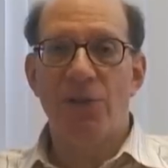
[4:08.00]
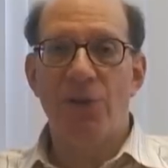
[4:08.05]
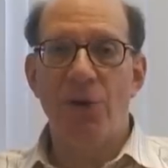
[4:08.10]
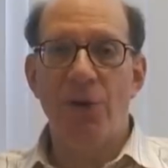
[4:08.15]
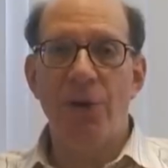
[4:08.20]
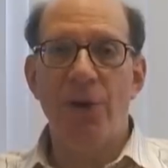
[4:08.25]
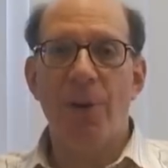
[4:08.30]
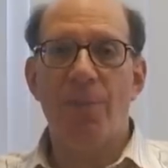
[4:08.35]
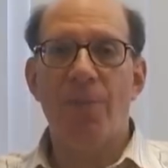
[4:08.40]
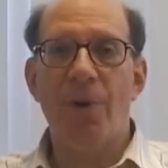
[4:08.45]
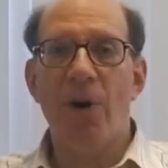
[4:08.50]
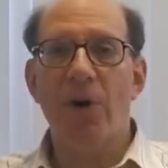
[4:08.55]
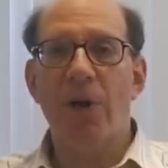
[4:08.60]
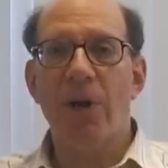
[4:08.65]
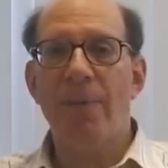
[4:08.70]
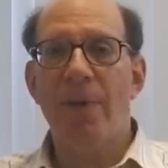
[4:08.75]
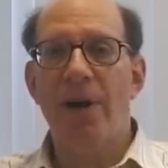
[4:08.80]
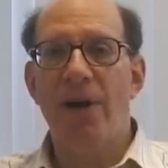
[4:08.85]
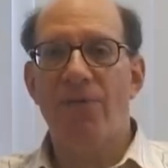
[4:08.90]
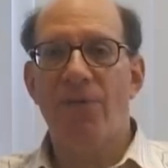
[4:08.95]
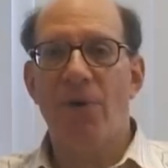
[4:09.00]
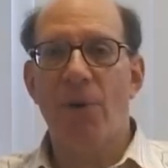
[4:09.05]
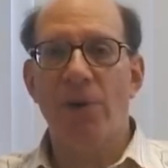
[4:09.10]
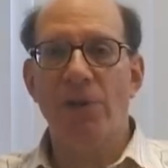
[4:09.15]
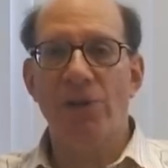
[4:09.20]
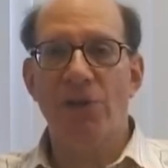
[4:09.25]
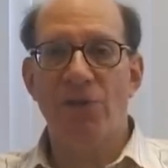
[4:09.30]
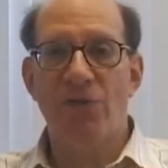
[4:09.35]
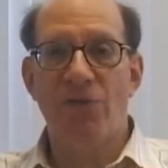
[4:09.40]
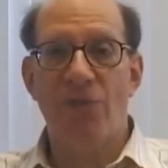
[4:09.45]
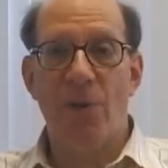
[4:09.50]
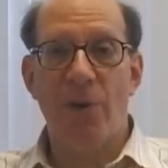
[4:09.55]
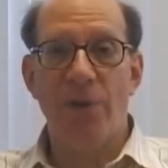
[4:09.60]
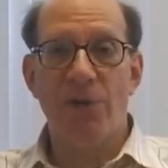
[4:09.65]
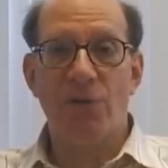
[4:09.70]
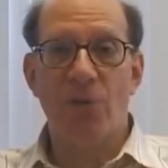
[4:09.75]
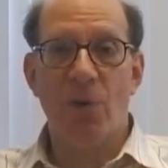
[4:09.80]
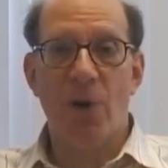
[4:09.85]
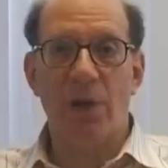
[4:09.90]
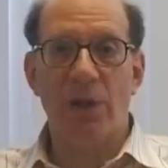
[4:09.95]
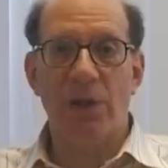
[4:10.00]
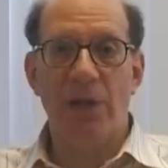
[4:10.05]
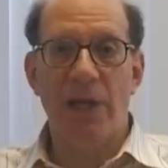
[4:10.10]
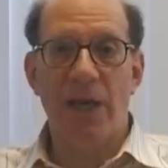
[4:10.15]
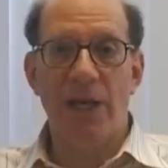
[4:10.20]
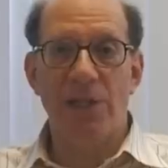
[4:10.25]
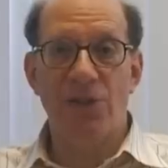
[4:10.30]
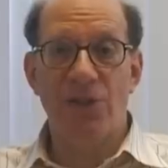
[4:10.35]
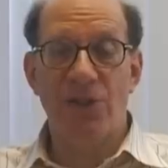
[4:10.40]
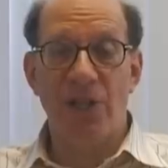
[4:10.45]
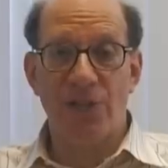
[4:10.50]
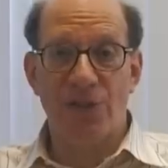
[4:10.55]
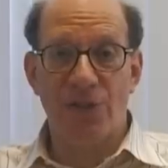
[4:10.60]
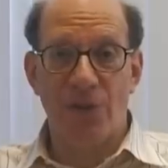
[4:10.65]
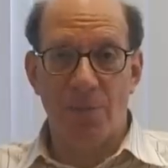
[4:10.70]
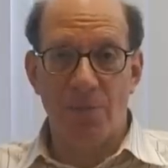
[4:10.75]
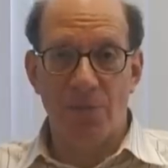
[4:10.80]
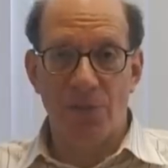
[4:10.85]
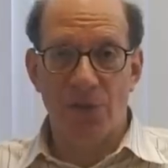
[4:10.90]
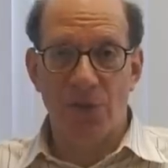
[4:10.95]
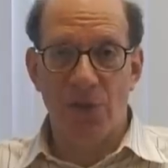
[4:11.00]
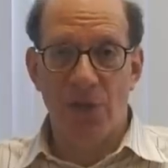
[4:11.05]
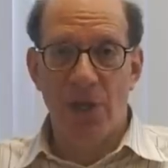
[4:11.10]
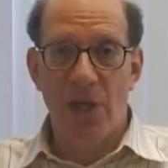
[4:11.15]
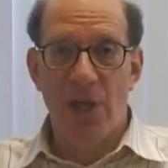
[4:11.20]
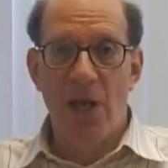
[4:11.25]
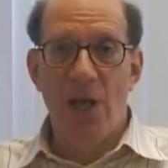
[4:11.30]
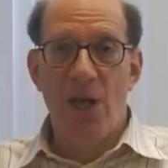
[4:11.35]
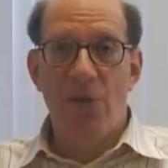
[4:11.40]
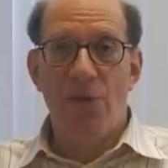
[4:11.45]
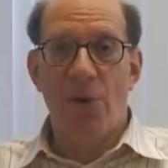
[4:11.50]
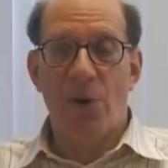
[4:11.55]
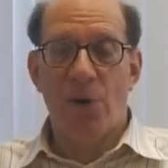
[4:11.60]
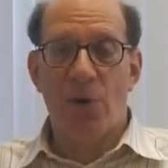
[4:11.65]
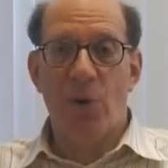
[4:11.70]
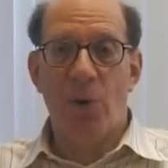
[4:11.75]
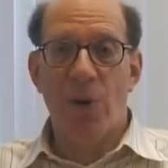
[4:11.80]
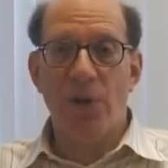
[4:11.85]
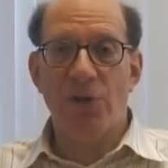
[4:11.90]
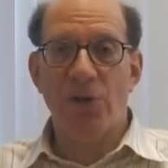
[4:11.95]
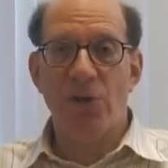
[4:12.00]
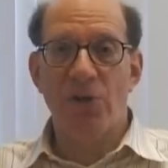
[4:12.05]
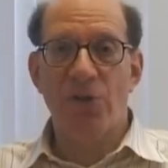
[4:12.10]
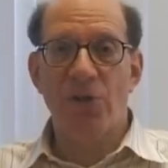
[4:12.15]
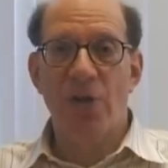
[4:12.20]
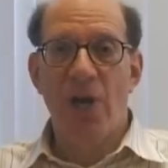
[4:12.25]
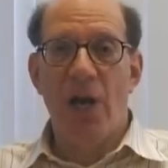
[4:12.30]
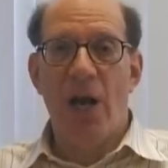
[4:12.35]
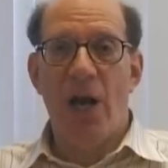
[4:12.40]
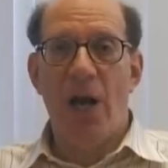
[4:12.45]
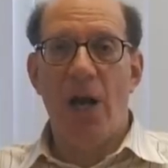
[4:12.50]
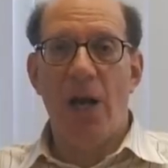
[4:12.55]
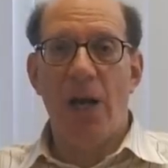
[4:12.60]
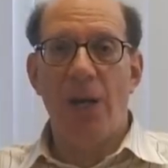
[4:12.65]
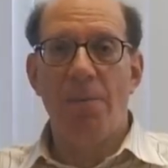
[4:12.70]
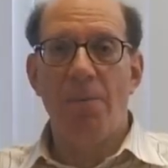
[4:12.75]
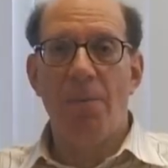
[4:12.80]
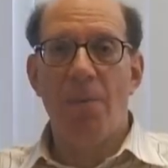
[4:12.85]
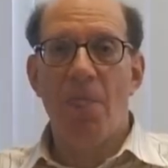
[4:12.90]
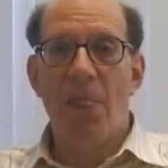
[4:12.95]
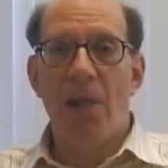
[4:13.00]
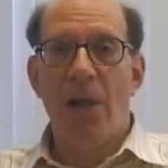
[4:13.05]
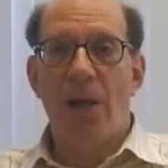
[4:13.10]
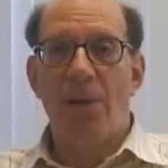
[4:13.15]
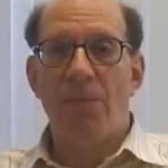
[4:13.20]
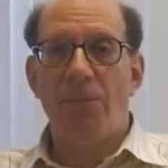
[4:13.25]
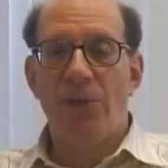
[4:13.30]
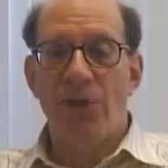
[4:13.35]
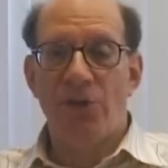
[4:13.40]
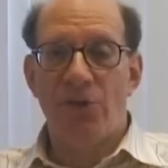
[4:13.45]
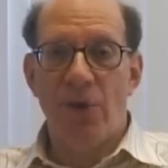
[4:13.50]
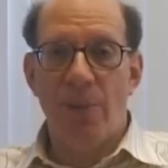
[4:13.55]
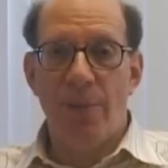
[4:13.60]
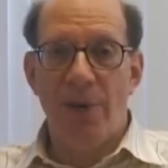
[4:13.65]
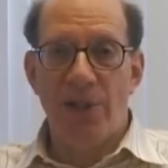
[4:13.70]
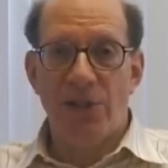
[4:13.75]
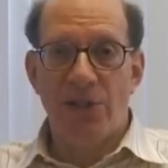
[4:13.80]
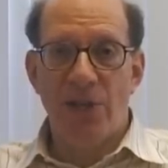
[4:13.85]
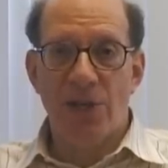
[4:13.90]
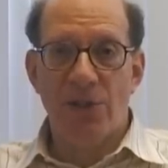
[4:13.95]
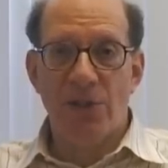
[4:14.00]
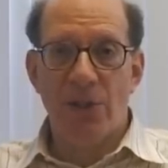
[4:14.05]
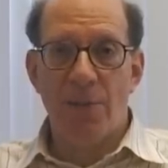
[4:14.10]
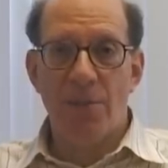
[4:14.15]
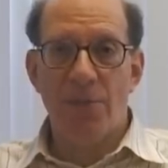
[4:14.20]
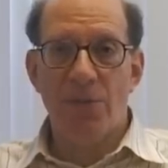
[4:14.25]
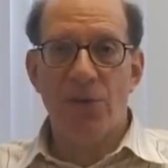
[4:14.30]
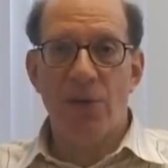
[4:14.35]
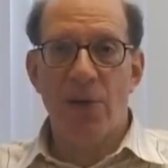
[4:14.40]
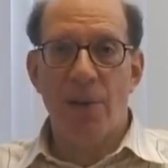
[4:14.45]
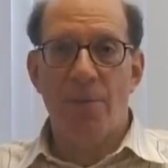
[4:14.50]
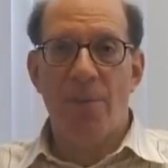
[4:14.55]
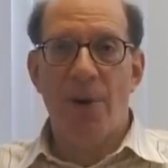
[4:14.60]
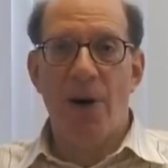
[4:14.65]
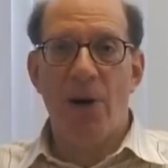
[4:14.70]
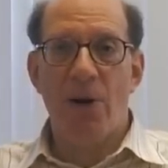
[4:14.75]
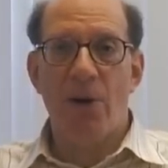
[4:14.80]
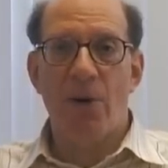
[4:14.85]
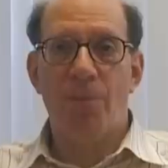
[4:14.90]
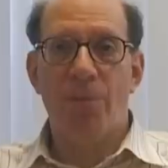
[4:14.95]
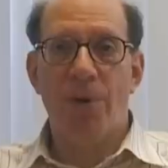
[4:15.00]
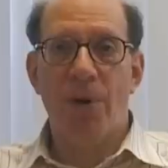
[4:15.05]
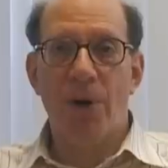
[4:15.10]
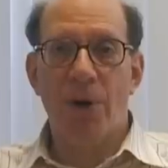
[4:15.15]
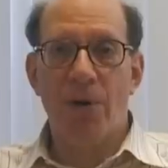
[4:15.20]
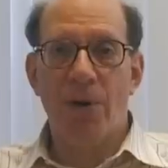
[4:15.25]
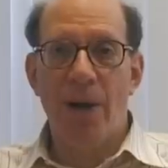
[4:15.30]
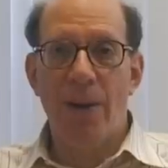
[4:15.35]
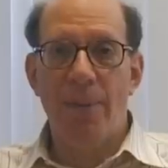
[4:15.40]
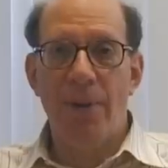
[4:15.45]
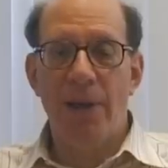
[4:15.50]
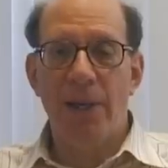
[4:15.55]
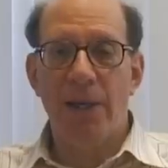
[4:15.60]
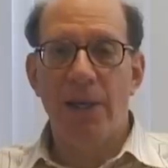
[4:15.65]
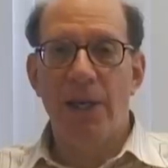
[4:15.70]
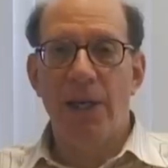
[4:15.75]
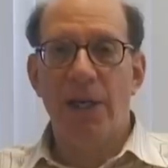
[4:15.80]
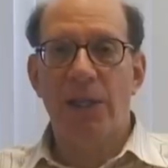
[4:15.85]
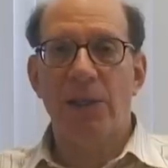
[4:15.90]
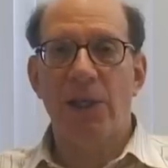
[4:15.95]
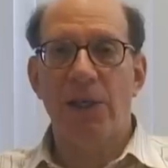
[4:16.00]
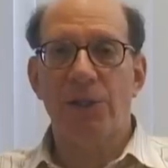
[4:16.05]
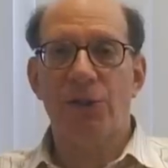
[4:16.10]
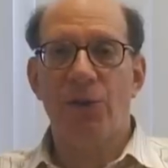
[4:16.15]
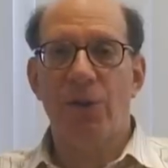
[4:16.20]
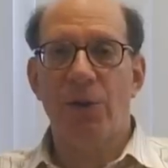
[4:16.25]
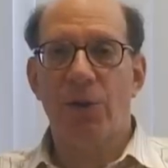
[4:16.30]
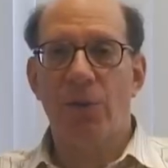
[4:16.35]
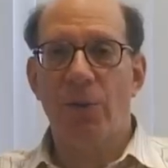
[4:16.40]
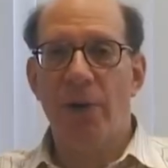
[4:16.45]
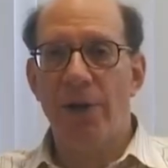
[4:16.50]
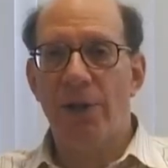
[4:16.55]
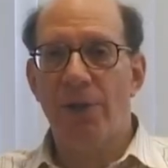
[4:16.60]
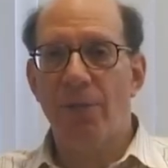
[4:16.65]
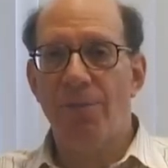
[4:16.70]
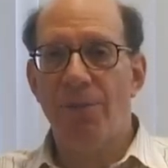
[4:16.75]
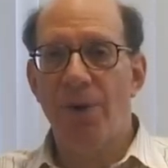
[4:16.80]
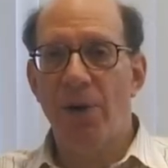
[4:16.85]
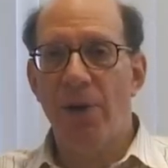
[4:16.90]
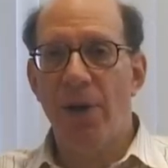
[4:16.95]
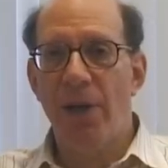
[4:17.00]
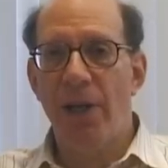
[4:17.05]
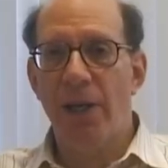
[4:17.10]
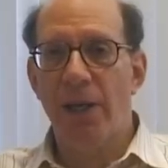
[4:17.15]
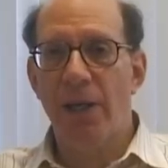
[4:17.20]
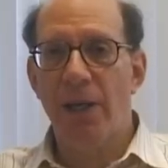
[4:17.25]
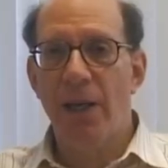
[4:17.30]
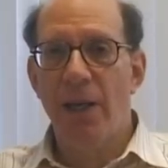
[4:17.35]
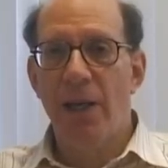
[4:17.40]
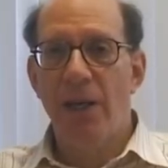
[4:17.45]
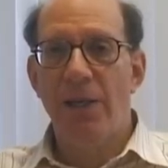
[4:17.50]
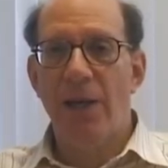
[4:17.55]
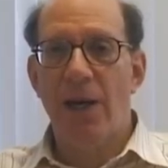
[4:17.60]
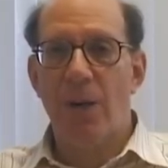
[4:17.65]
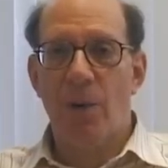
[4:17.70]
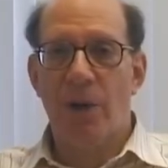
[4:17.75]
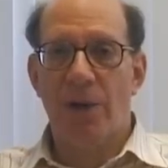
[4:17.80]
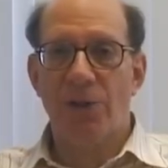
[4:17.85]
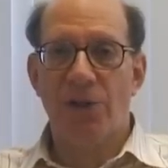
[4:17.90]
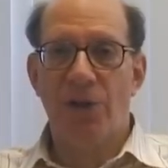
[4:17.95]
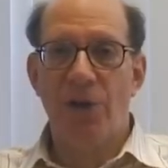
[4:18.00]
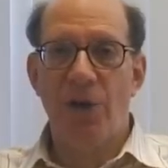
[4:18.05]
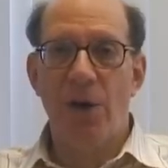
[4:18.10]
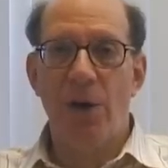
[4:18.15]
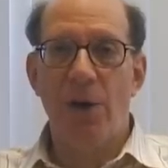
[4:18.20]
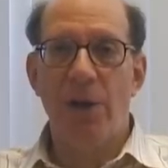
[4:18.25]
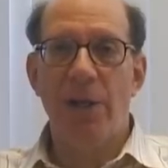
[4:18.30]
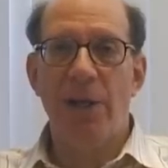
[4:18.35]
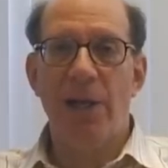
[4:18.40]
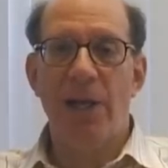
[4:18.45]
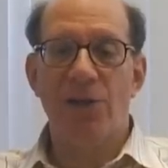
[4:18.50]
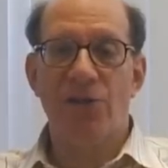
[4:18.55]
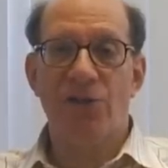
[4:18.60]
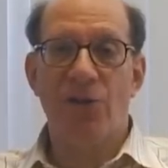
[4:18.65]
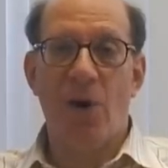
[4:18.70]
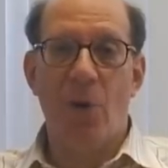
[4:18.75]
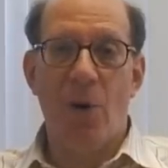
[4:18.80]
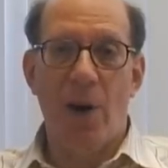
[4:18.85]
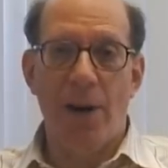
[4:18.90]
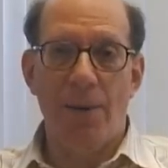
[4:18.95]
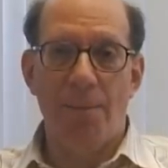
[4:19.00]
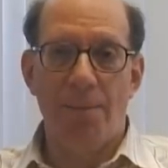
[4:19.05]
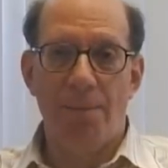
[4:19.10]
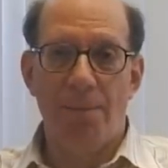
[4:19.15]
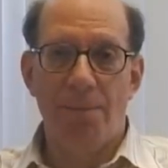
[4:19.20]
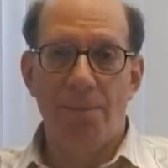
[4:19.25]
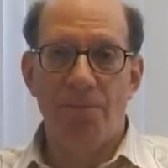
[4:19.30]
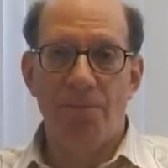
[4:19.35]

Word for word: It's a two year program and it focuses very strongly on systems. There are courses on distributed systems, parallel programming, cluster and grid computing, network security, and so on.